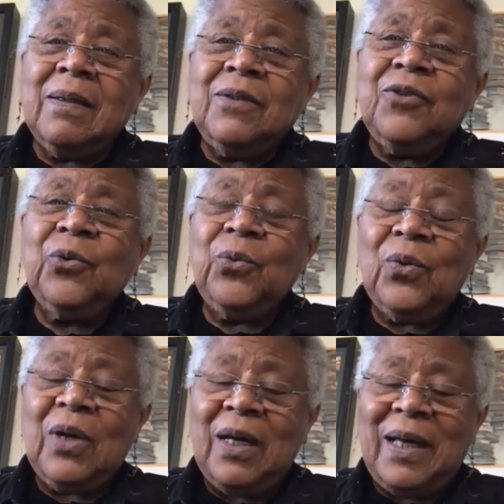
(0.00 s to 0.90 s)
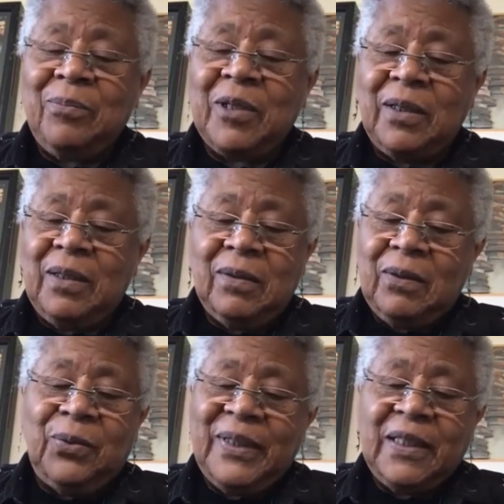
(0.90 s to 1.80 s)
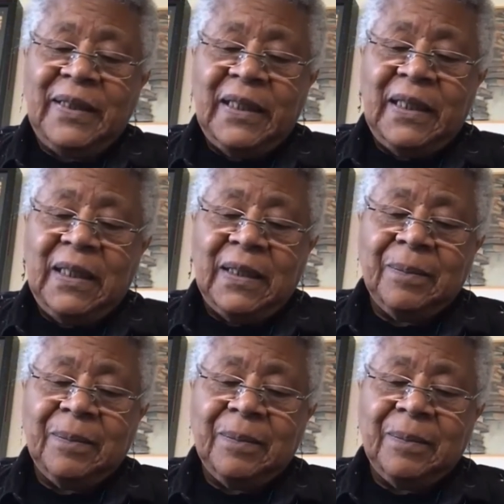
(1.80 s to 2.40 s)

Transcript: So I'm going to quickly.